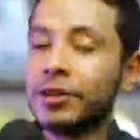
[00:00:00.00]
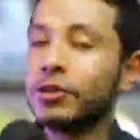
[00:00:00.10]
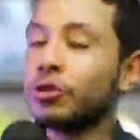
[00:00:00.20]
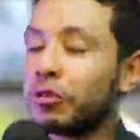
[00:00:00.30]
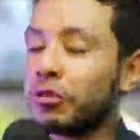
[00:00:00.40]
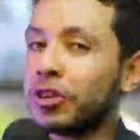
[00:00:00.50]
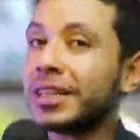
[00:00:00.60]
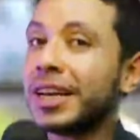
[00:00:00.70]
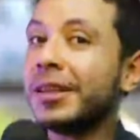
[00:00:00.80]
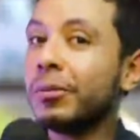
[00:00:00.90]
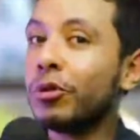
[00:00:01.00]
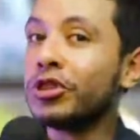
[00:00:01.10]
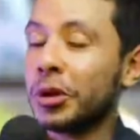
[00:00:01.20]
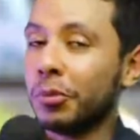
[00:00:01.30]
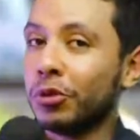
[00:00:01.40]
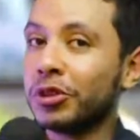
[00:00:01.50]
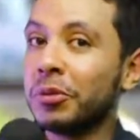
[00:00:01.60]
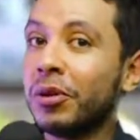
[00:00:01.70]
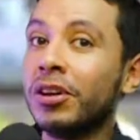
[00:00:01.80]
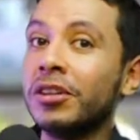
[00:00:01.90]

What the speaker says: the first and the most important part